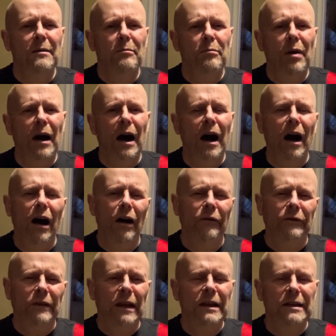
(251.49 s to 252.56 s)
but
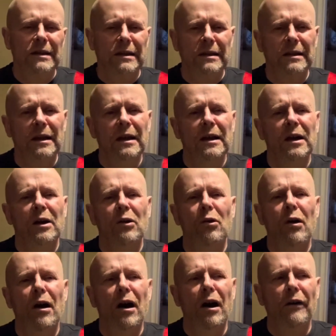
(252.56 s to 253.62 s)
half decent
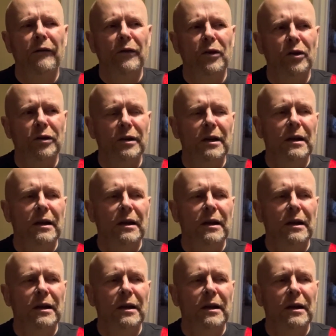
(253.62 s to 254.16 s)
or half good.